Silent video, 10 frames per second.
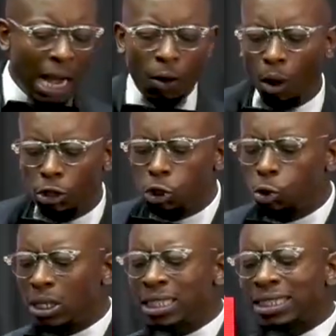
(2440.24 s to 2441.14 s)
I want you
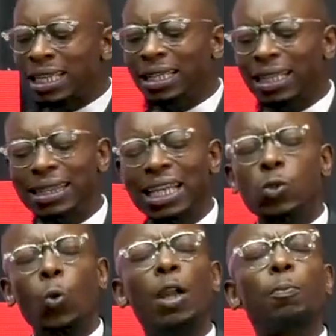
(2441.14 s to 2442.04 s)
to understand that
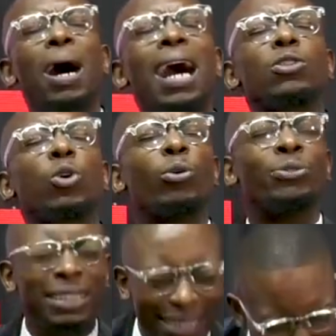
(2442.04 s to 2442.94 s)
that's one part
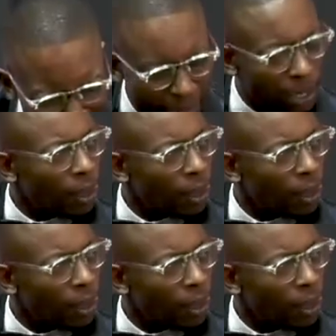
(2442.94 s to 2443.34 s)
of it.